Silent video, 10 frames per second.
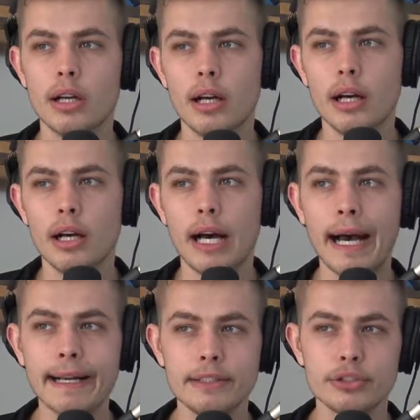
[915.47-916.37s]
uh,
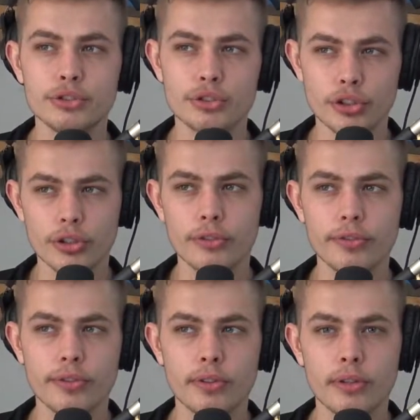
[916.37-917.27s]
I
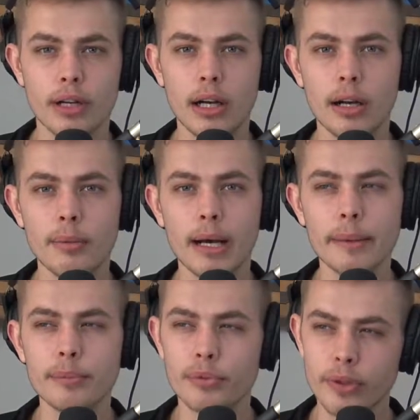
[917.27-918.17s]
deserve um,
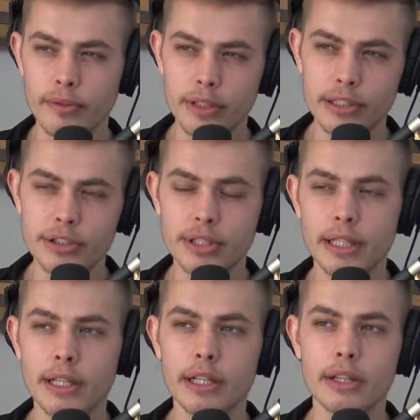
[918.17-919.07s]
I'm privileged
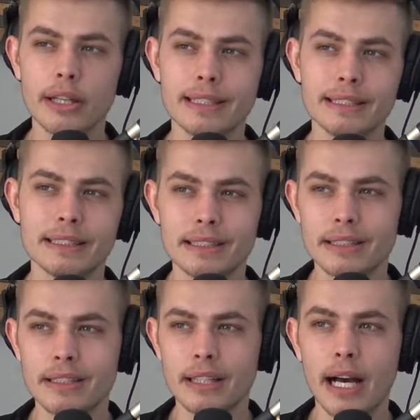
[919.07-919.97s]
here like this is
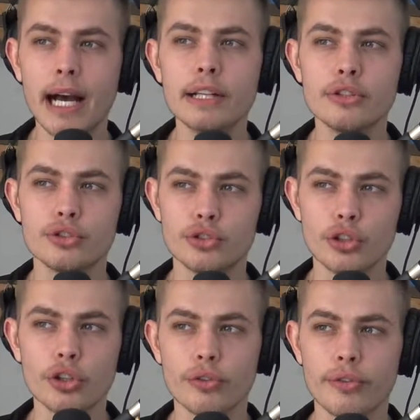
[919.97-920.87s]
I
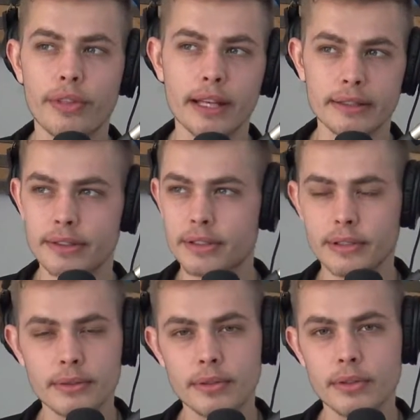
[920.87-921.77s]
deserve this,
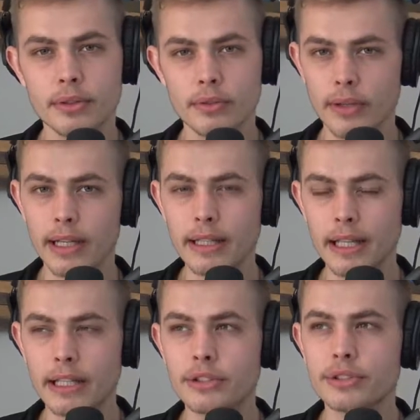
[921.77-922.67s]
right?
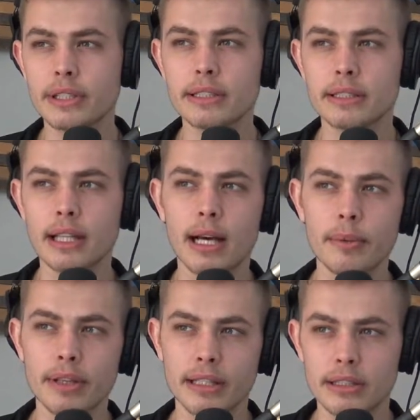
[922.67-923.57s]
Like you're seeing this a lot
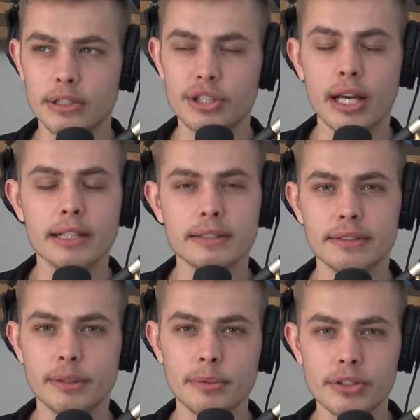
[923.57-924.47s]
with like the checks, the
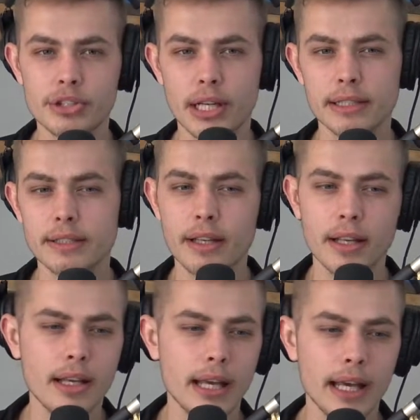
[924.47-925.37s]
stimulus checks.
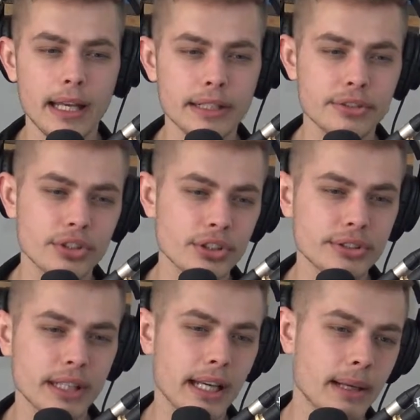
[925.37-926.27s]
And it's
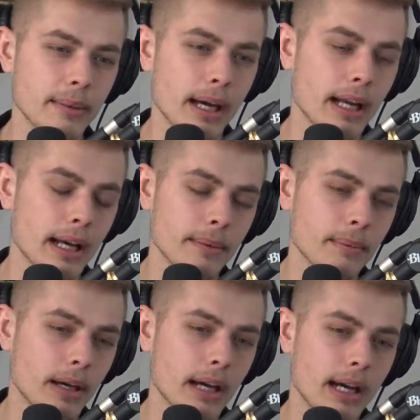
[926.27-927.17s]
Thursday, and I,
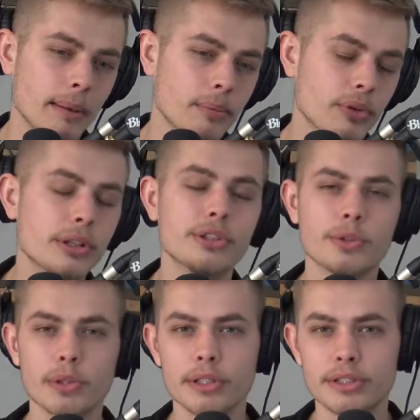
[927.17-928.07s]
I'm pretty
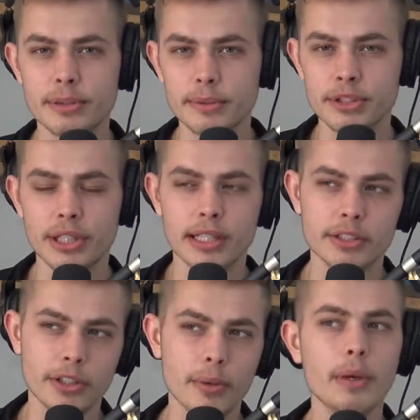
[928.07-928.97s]
sure the stimulus checks
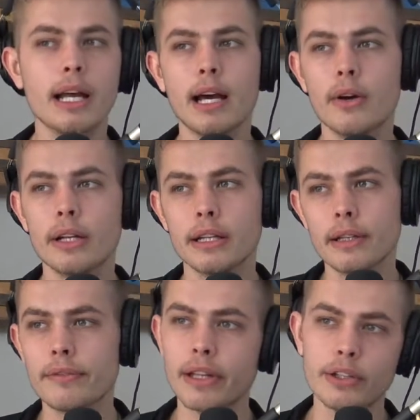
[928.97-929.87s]
already went out. And
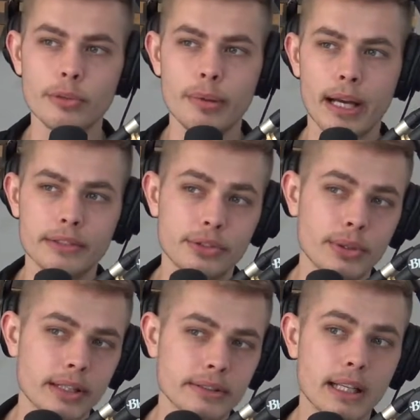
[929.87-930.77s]
if they do pass two
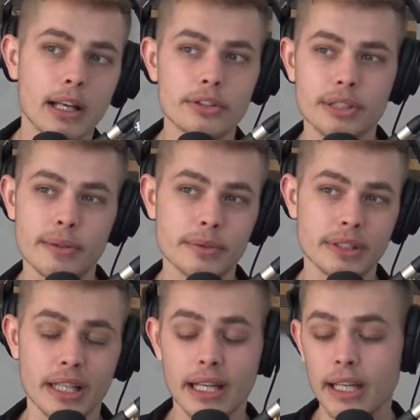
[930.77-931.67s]
thousand dollars, and everyone's
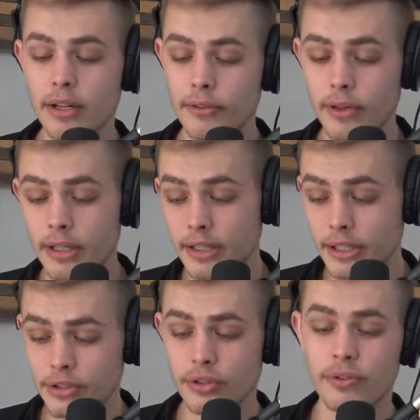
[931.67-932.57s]
going to get an
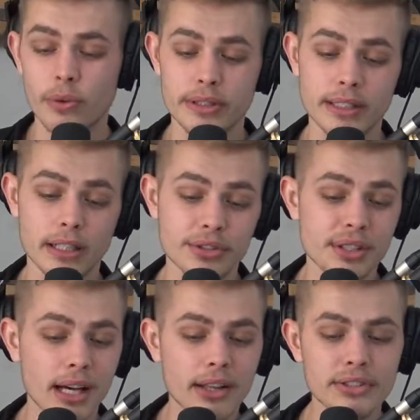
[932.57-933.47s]
additional fourteen hundred
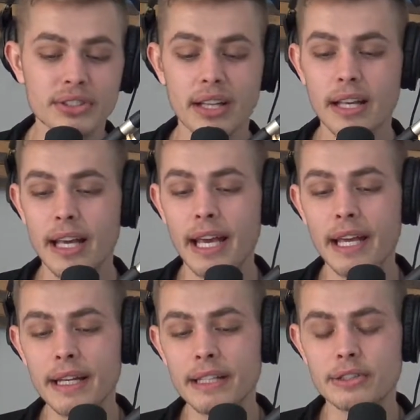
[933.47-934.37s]
dollars,
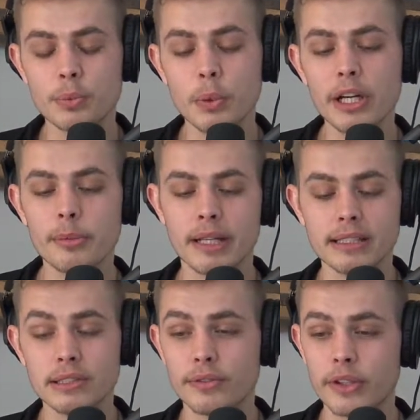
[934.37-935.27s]
and it's weird because
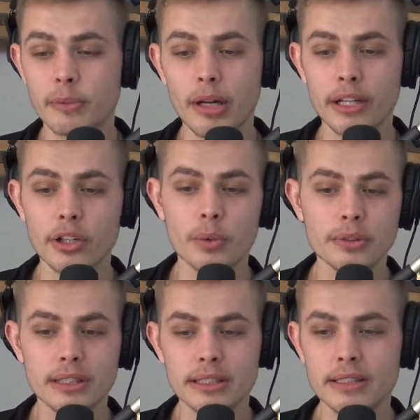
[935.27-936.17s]
it's free money. No one's
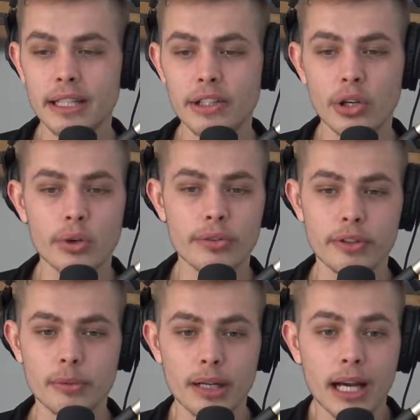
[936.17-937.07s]
going to say no to
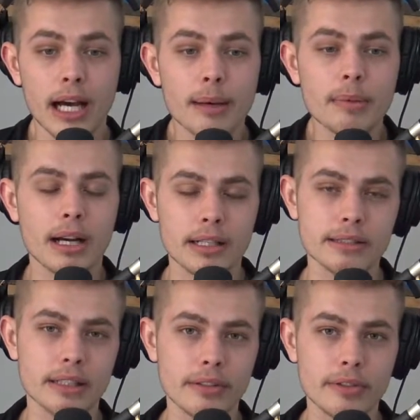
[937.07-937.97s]
free money. I'm not going to
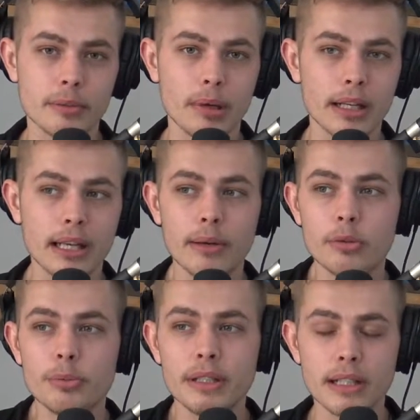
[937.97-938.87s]
say to free money. It
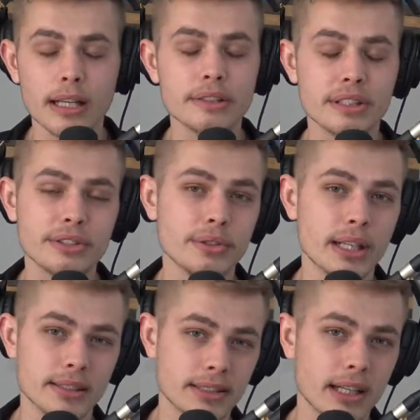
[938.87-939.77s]
would be nice to get two
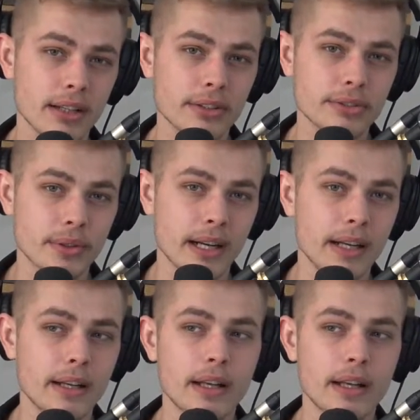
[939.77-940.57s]
thousand dollars, right?